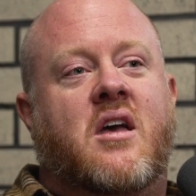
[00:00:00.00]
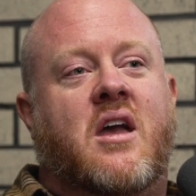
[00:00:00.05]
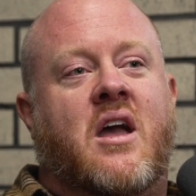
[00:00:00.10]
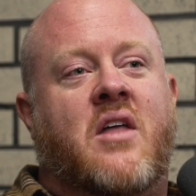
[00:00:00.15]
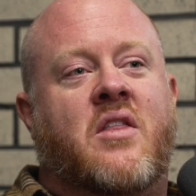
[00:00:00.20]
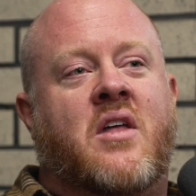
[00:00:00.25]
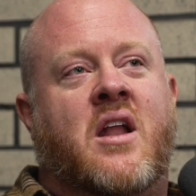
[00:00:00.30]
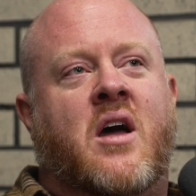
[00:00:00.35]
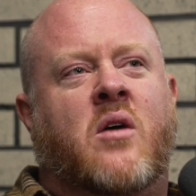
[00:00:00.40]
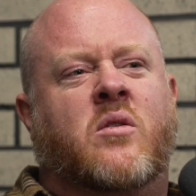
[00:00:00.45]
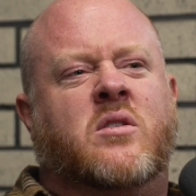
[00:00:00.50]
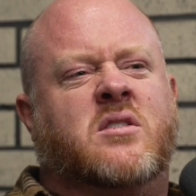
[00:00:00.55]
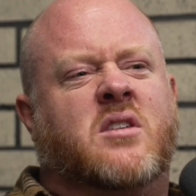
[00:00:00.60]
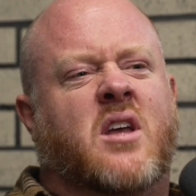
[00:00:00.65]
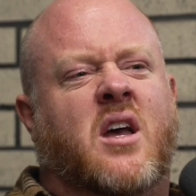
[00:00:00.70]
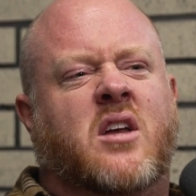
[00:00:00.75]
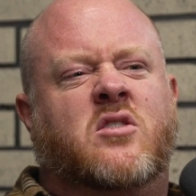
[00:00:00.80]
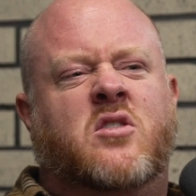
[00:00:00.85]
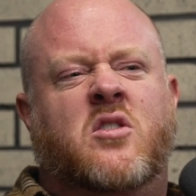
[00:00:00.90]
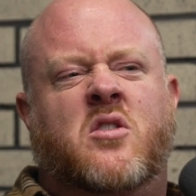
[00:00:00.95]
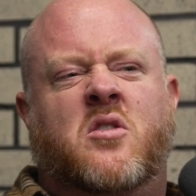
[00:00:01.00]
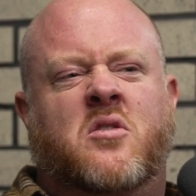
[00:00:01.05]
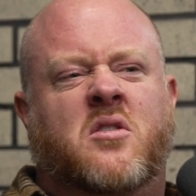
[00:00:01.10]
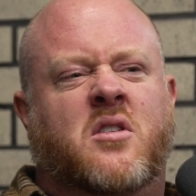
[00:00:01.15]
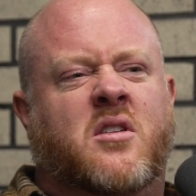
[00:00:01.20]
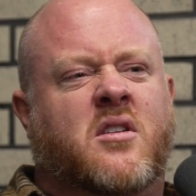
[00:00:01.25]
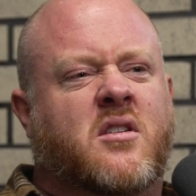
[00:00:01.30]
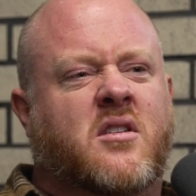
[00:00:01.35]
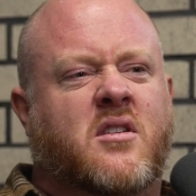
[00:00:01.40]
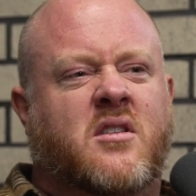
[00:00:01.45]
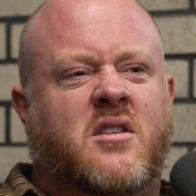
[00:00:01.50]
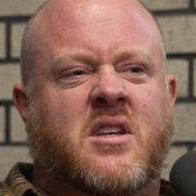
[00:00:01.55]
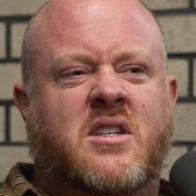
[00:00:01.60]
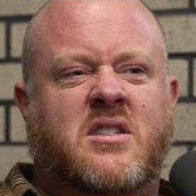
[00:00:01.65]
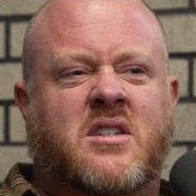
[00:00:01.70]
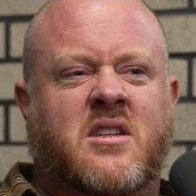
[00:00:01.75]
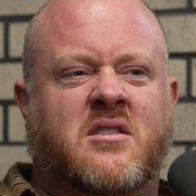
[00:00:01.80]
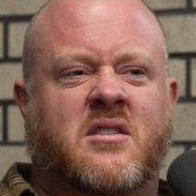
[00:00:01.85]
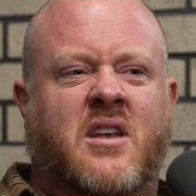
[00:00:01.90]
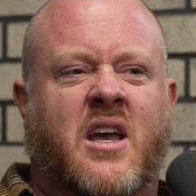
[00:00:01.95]
And then I was like, dude,
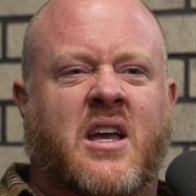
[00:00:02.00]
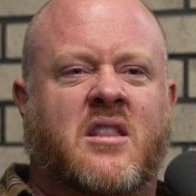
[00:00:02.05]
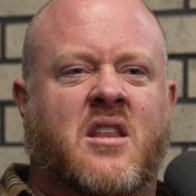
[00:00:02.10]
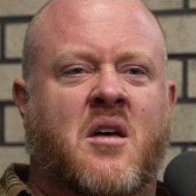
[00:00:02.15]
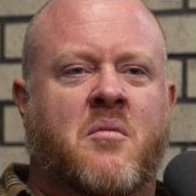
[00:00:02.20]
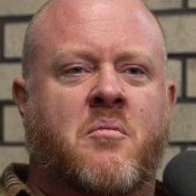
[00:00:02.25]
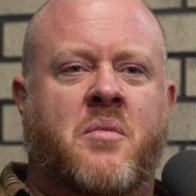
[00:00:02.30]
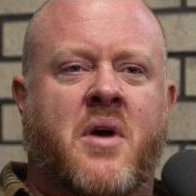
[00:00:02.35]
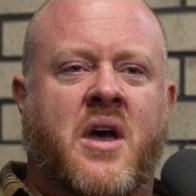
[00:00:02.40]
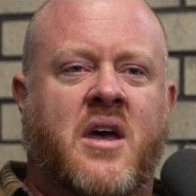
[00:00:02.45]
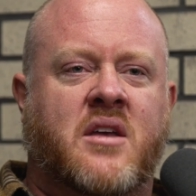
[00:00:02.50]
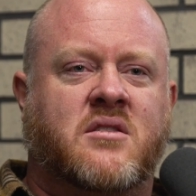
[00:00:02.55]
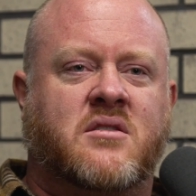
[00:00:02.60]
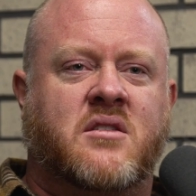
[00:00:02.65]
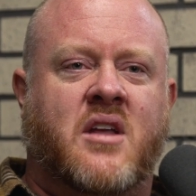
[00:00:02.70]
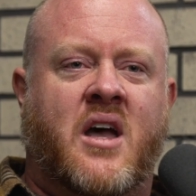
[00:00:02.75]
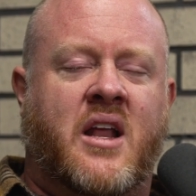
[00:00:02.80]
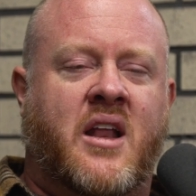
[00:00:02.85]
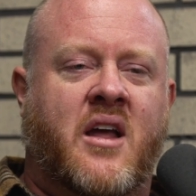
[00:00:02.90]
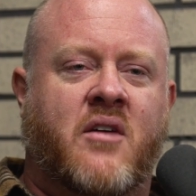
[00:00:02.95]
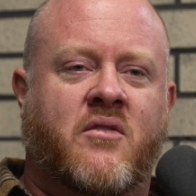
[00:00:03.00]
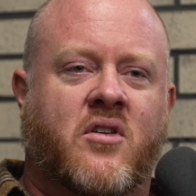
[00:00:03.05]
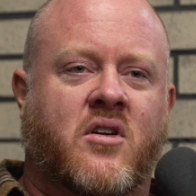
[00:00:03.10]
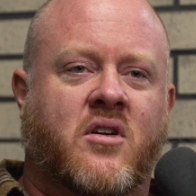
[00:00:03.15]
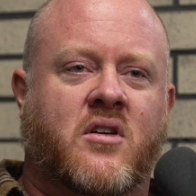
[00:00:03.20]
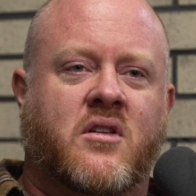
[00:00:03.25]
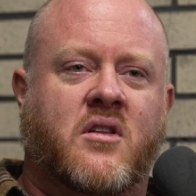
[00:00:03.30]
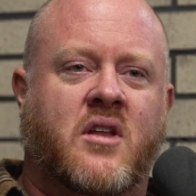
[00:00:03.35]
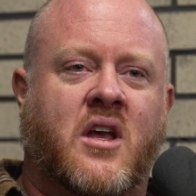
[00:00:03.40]
this is like the best night ever.